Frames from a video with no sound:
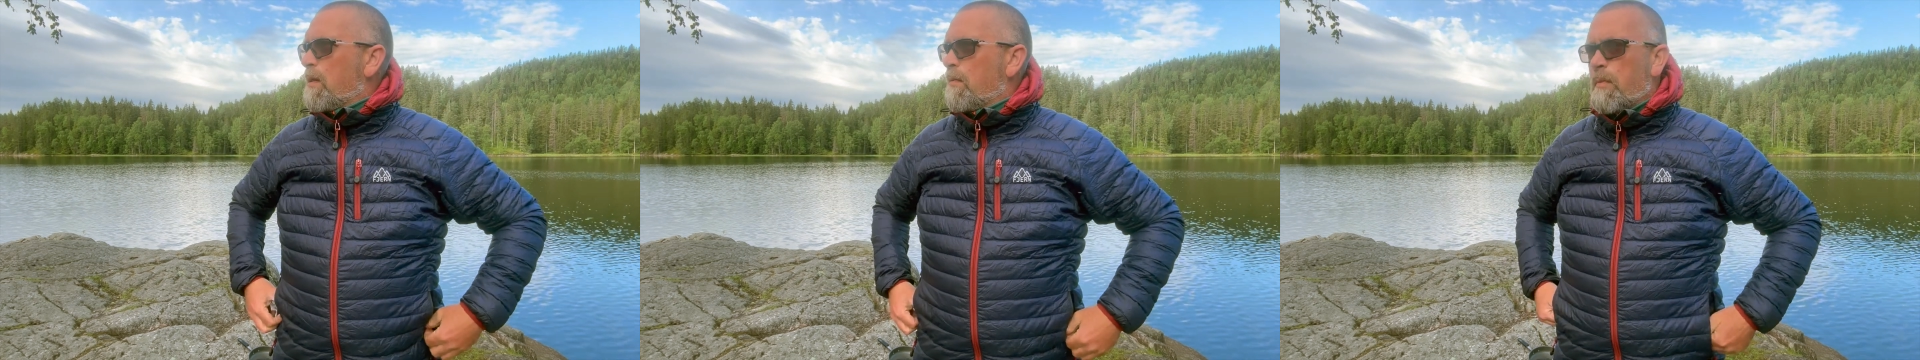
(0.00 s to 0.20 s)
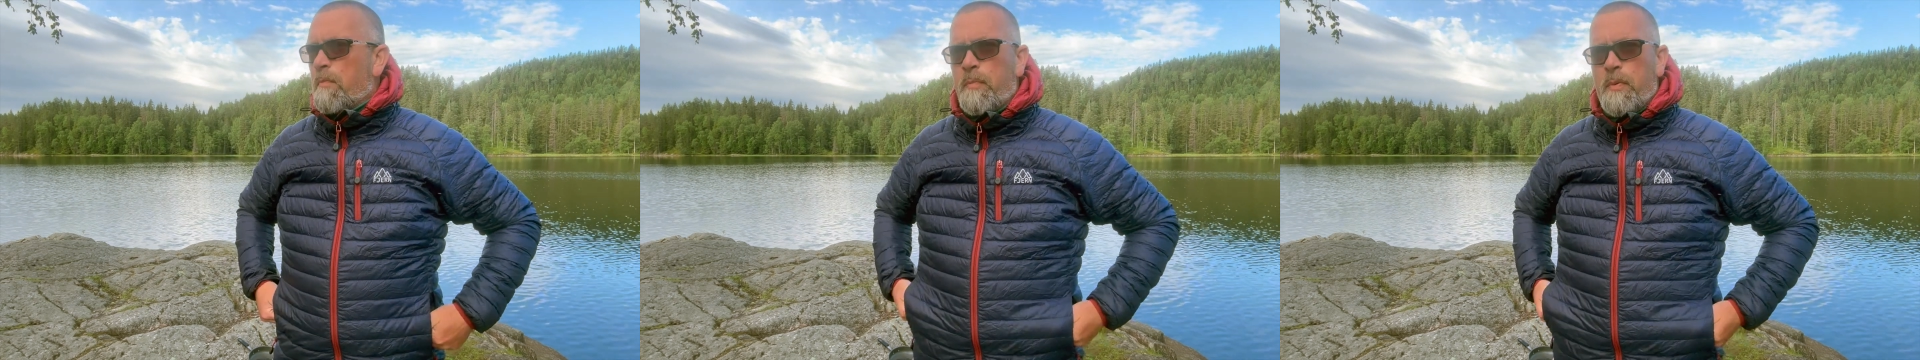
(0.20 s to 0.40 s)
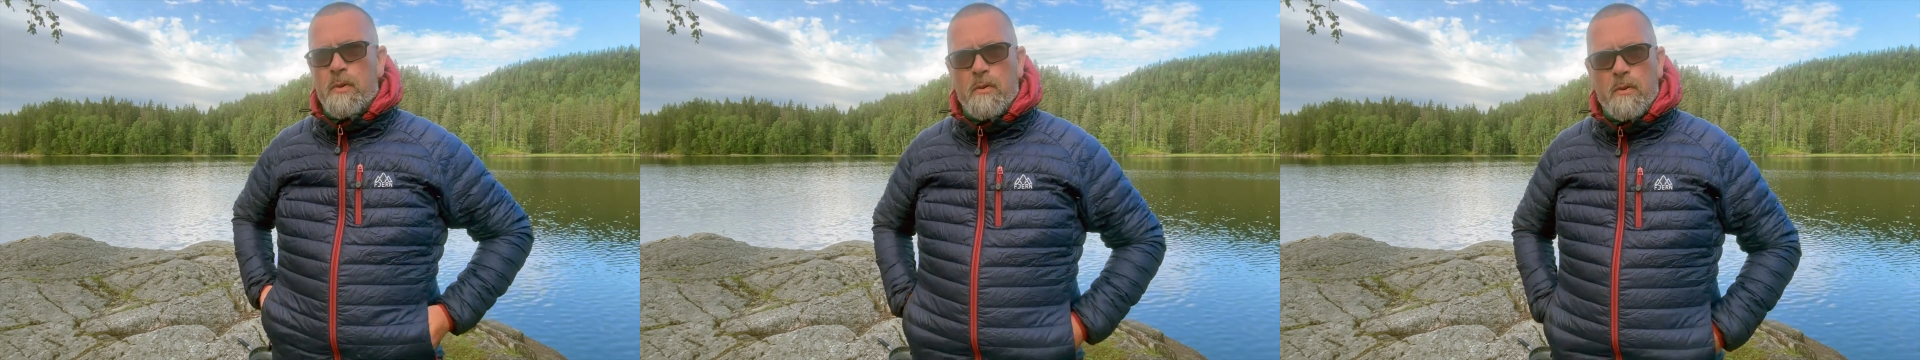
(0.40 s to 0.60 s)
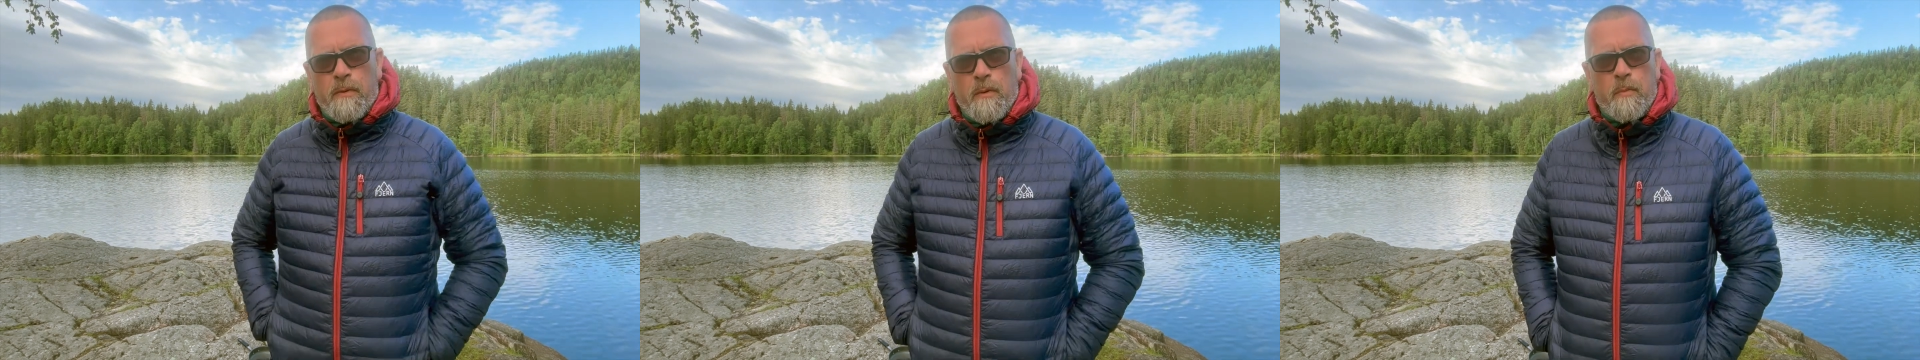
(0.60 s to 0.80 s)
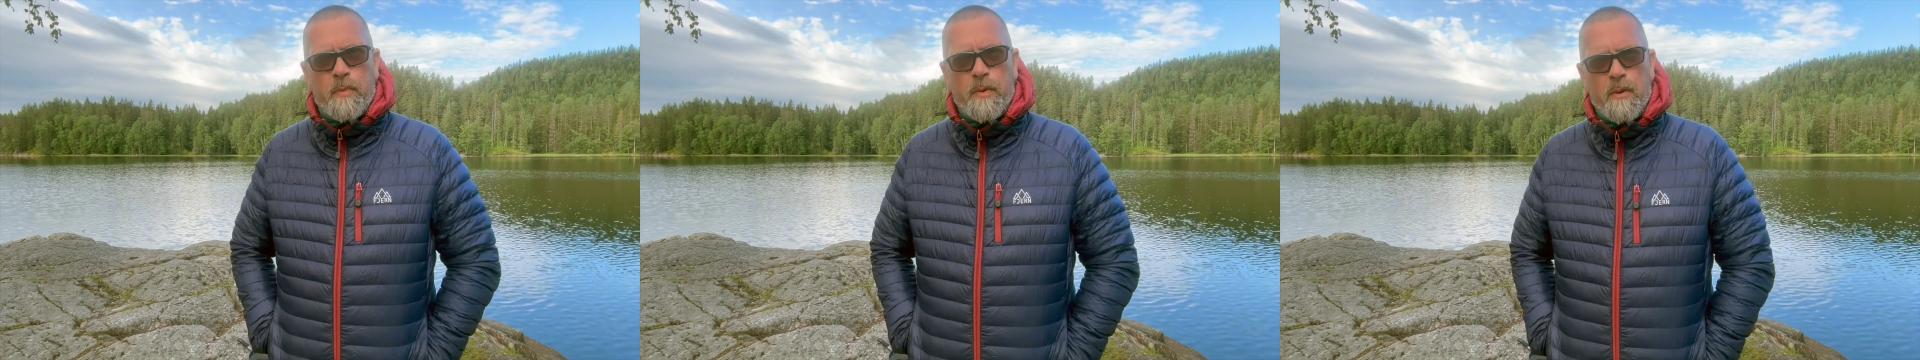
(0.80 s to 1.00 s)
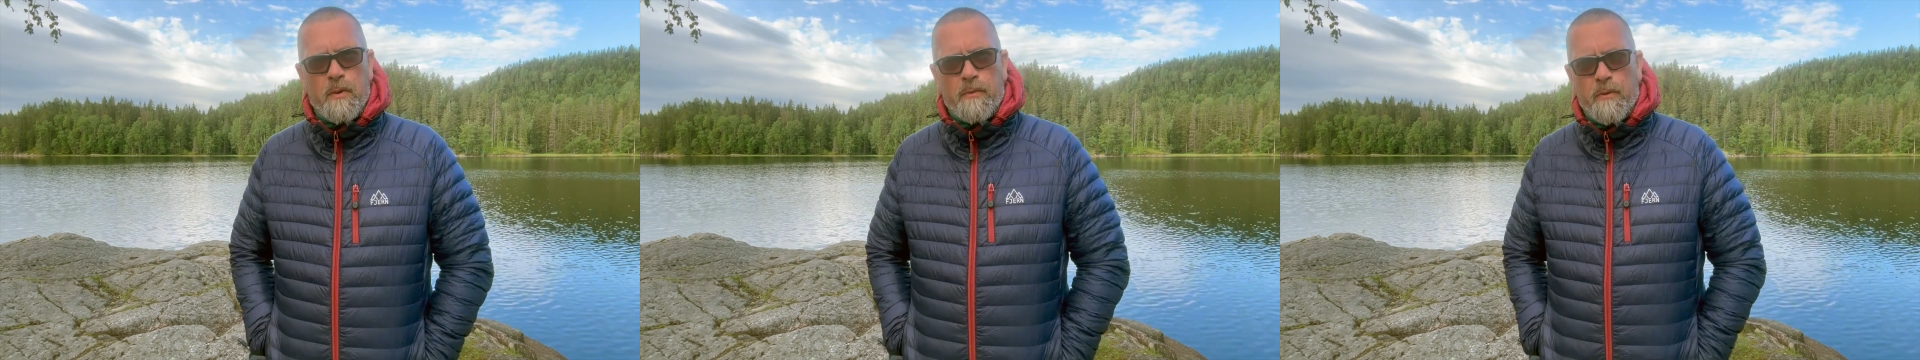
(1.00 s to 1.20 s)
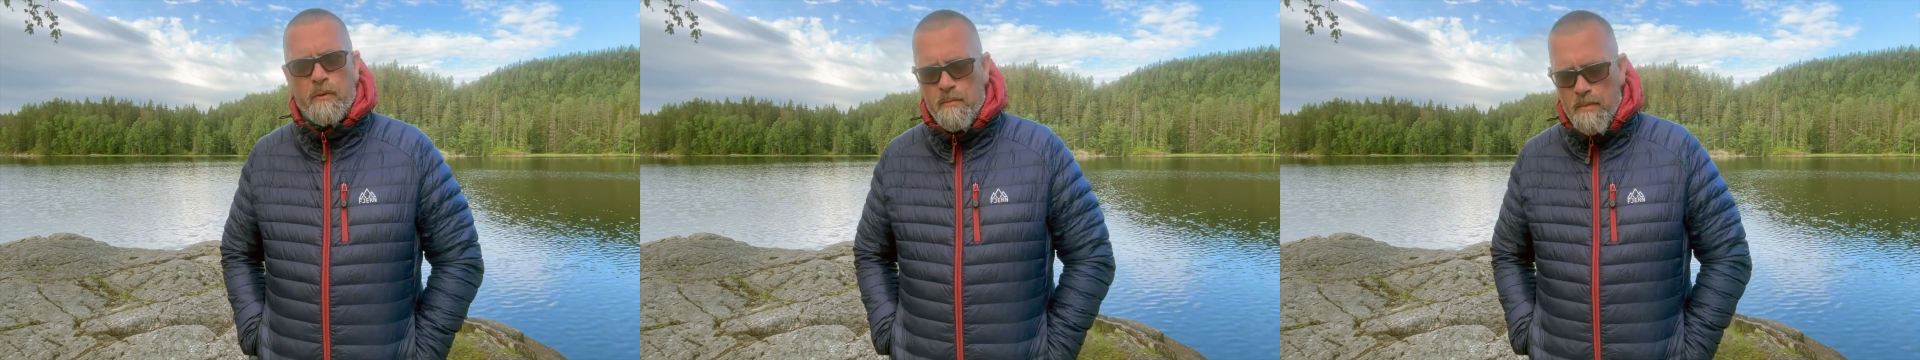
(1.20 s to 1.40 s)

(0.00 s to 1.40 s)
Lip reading: A beautiful